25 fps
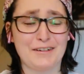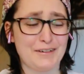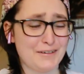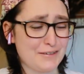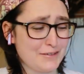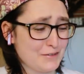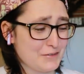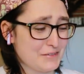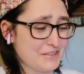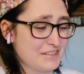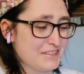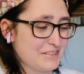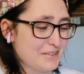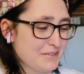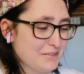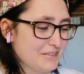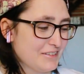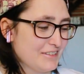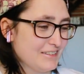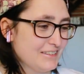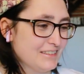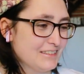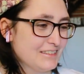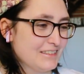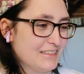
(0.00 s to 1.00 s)
Hers was so
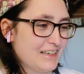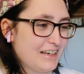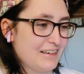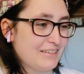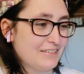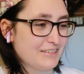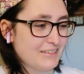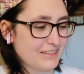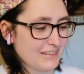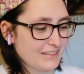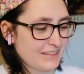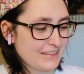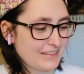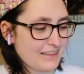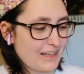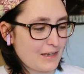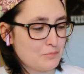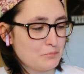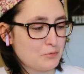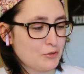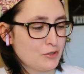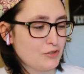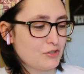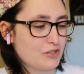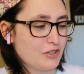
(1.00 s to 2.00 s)
good. I really like
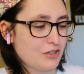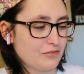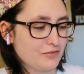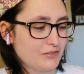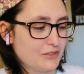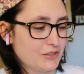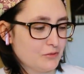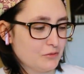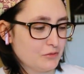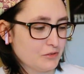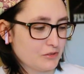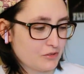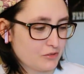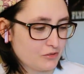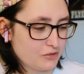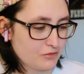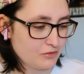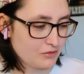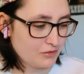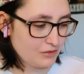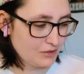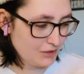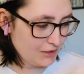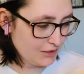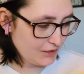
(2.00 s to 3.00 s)
that bookshelf too. It's
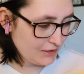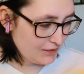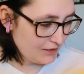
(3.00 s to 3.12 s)
cool.